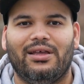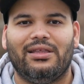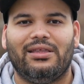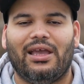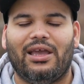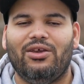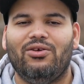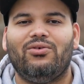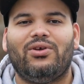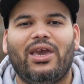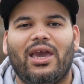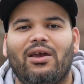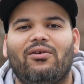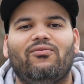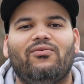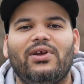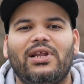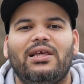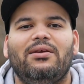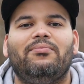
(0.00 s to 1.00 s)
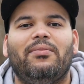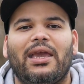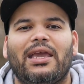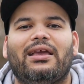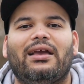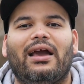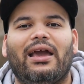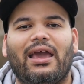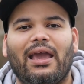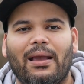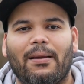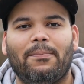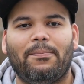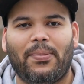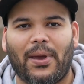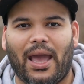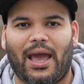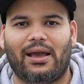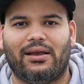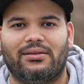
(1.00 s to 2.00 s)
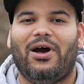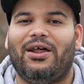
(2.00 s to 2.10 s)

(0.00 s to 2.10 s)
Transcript: that you can't really make an impact.